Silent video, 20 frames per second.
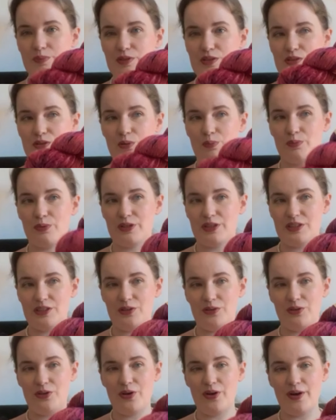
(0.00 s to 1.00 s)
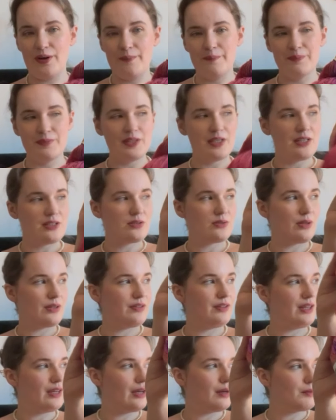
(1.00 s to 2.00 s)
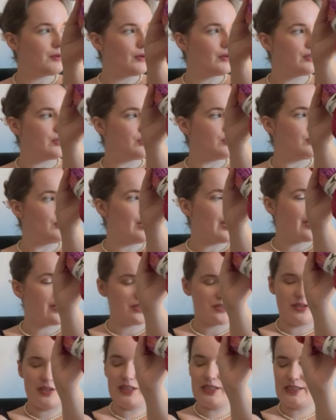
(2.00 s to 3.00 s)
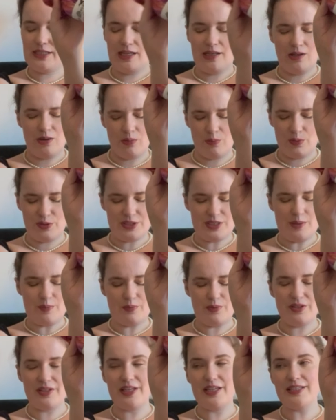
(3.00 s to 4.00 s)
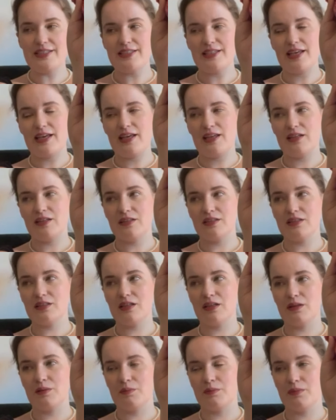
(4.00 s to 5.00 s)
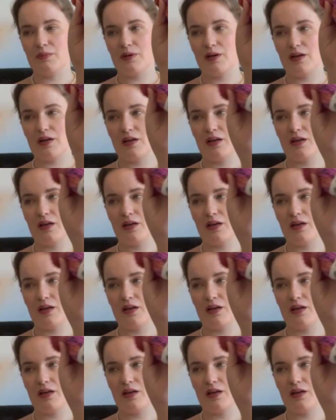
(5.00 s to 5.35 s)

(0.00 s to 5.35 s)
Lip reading: would be so pretty on her. So I think I'm going to actually tell her what's up with this and